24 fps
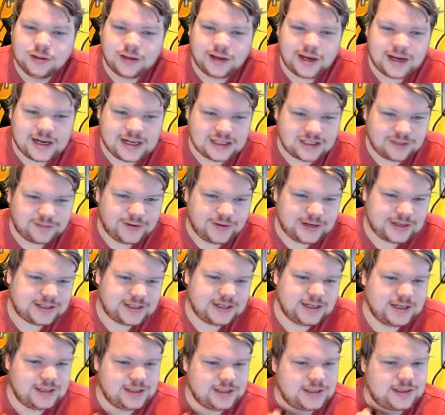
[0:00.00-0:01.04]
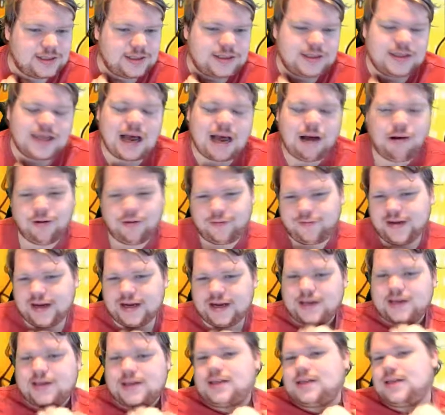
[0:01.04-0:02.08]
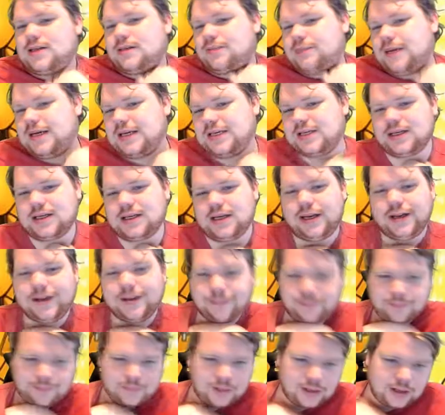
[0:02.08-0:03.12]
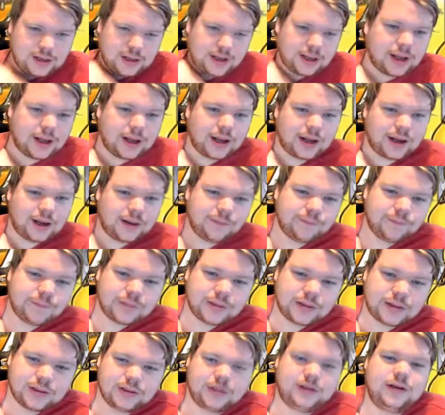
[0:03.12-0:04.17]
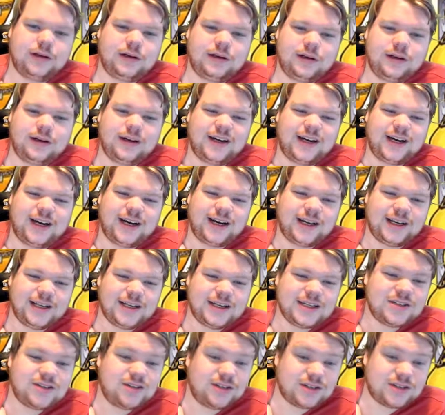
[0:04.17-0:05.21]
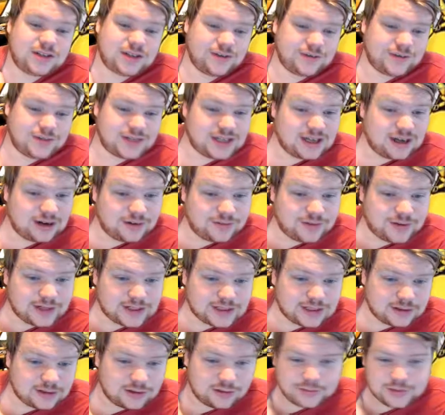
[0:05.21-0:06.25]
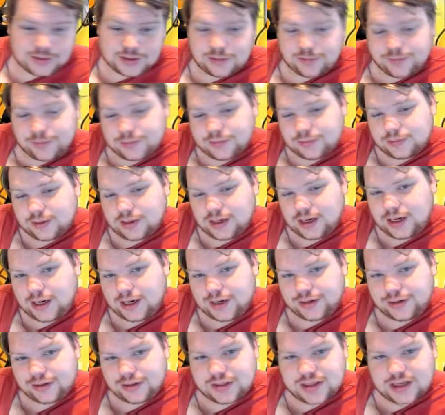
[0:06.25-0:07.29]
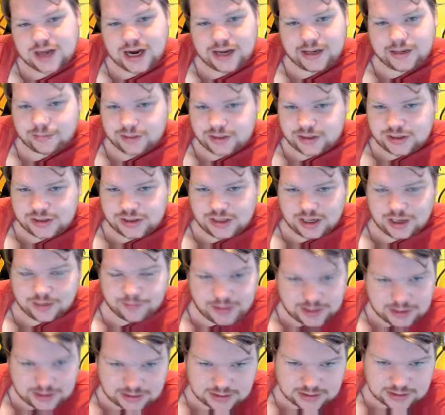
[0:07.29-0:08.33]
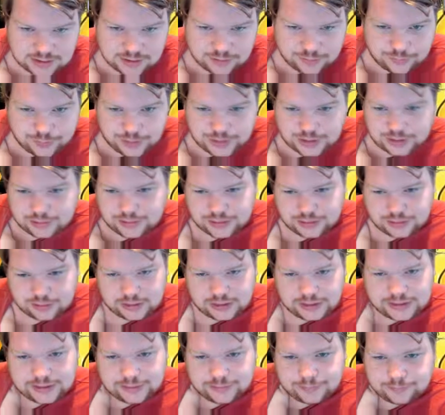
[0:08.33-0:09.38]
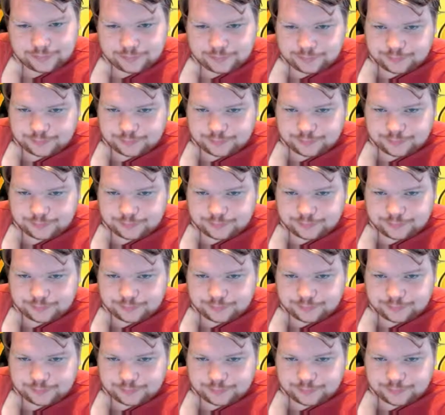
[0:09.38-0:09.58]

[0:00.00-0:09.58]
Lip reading: SFXs, sound effects, basically. And these are all just different sound effects that comes up. You can tie them to your commands and stuff, which I'll show later.